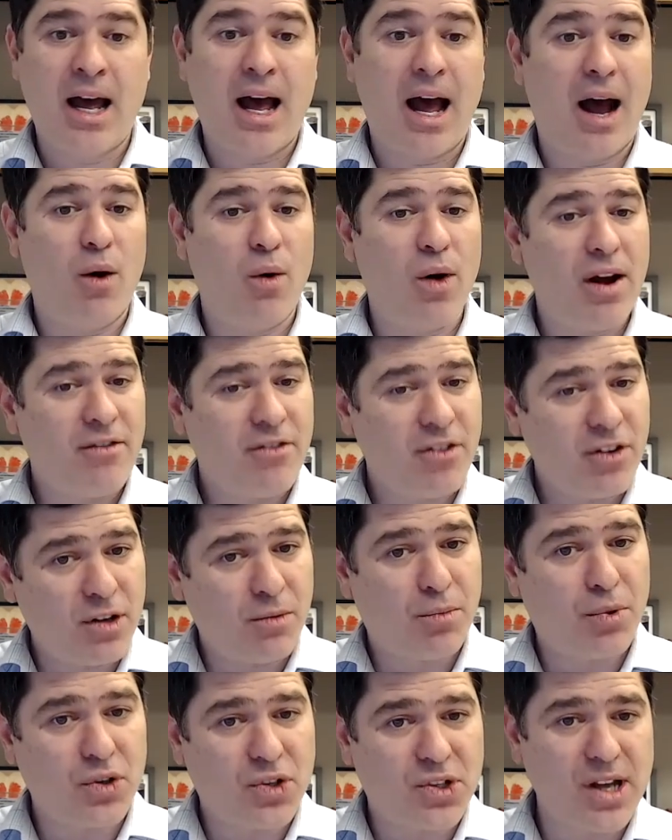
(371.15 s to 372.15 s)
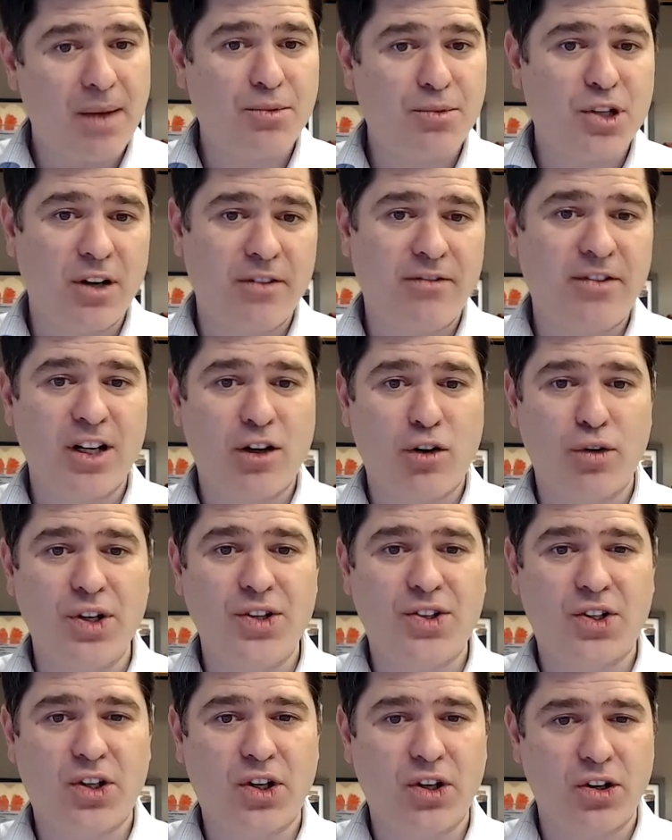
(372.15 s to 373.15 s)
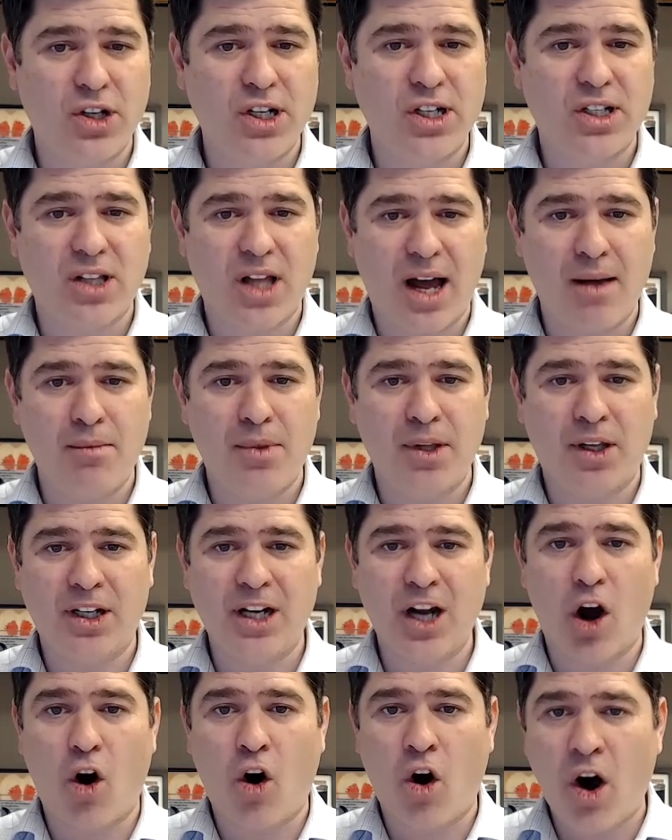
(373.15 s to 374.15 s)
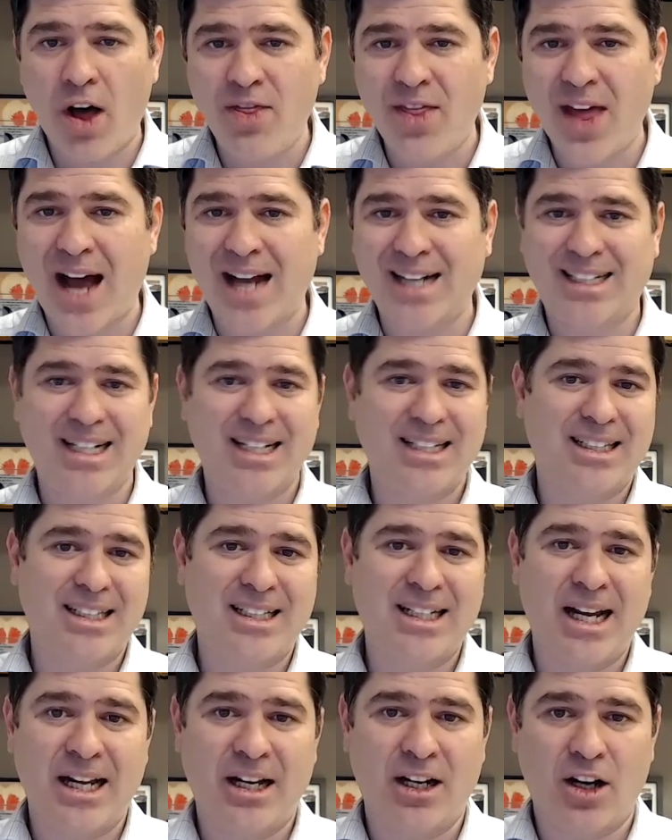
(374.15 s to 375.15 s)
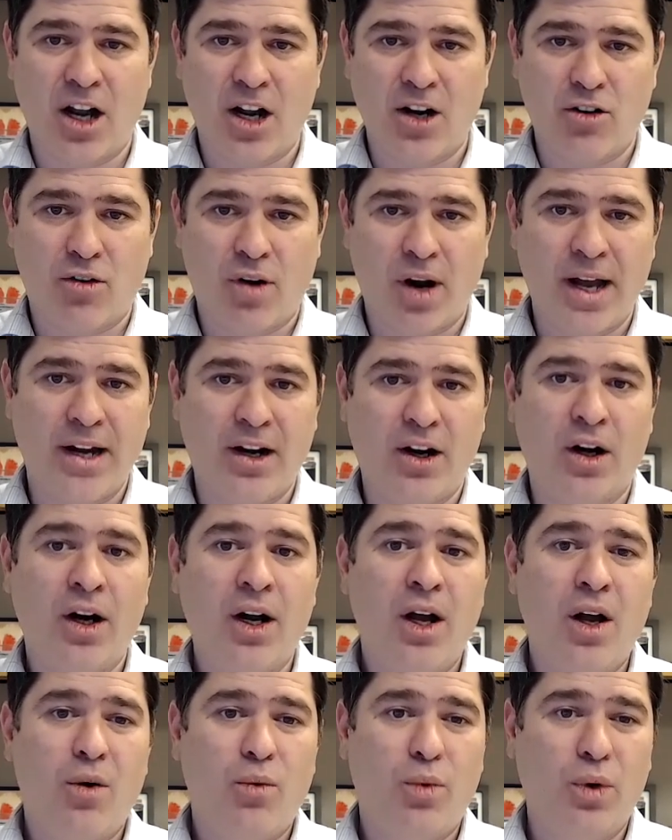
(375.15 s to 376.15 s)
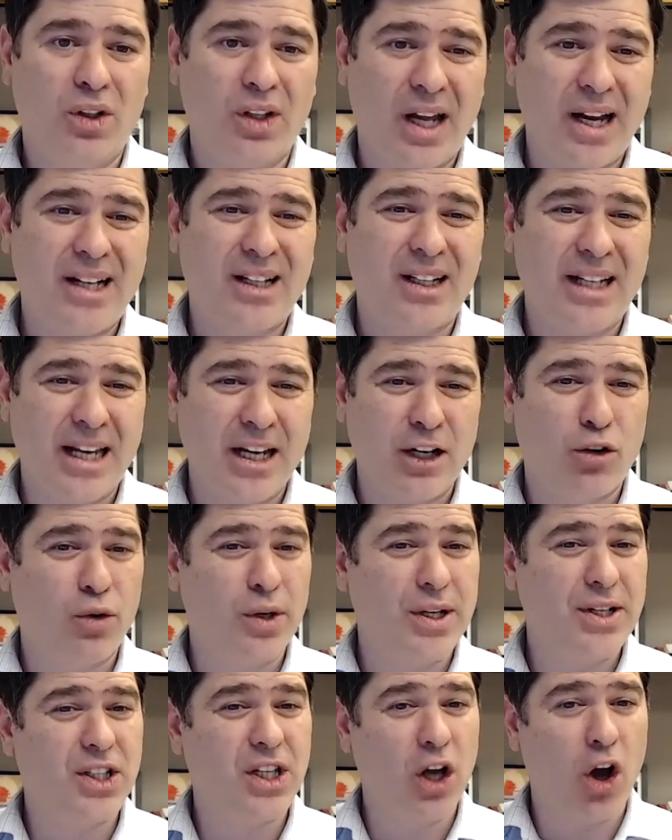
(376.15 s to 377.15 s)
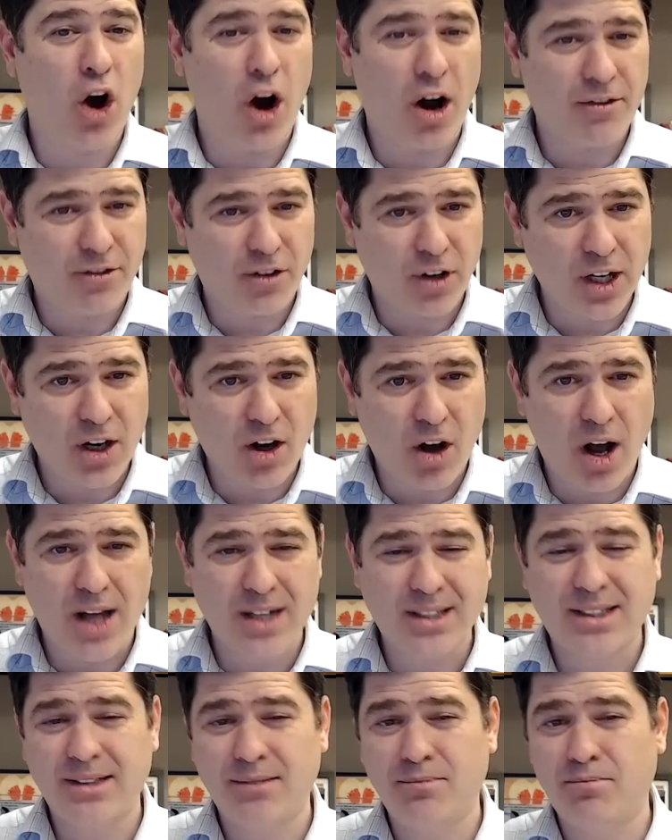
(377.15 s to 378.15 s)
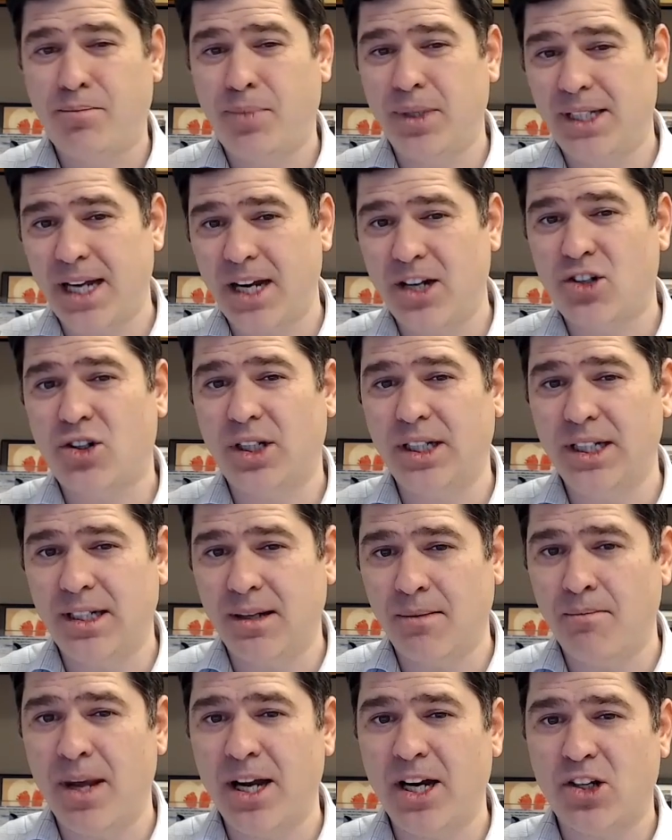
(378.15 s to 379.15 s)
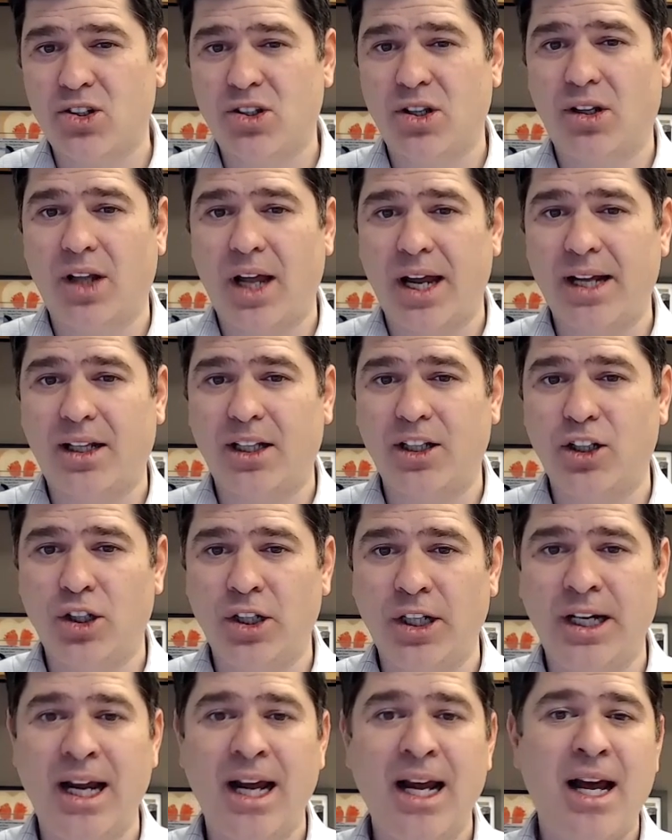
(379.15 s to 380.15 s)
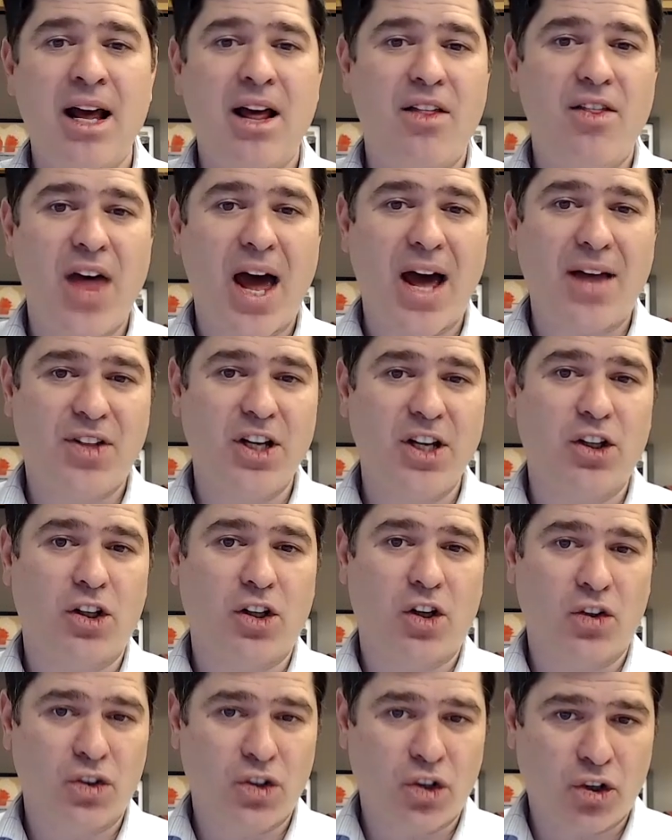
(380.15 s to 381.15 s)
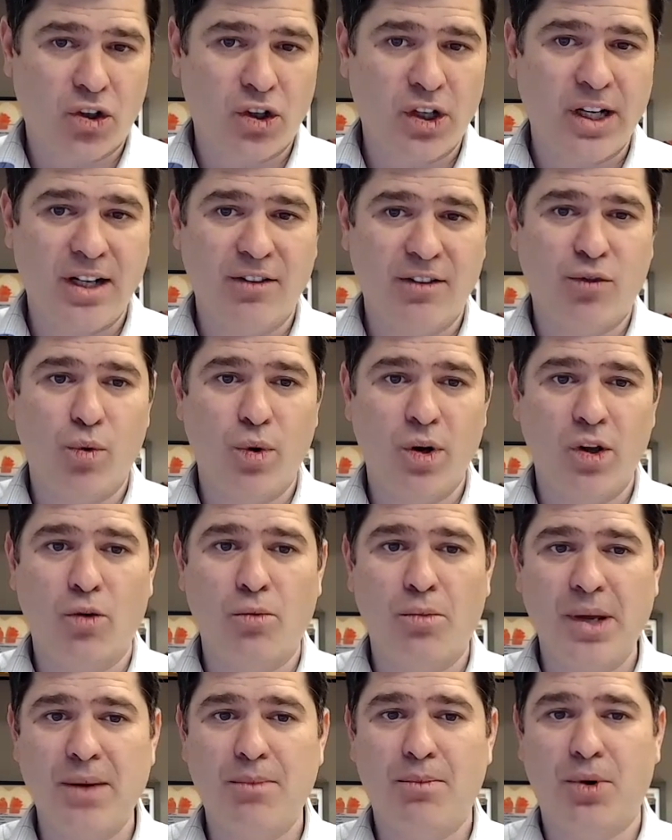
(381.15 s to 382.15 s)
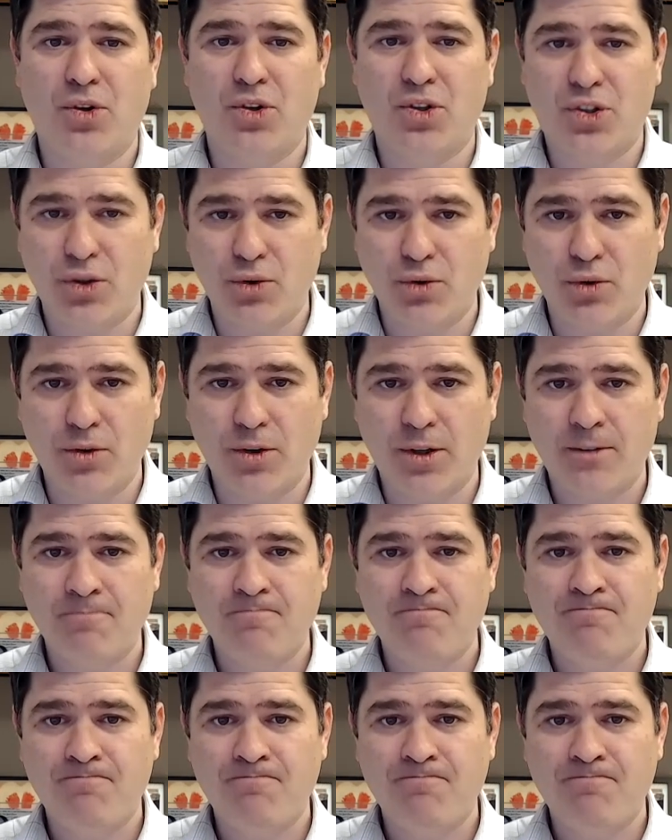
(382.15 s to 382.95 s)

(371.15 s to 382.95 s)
However, the perception of increased securities liability on that designated underwriter will likely increase the offering costs and potentially diminish the likelihood that the alternative will be pursued.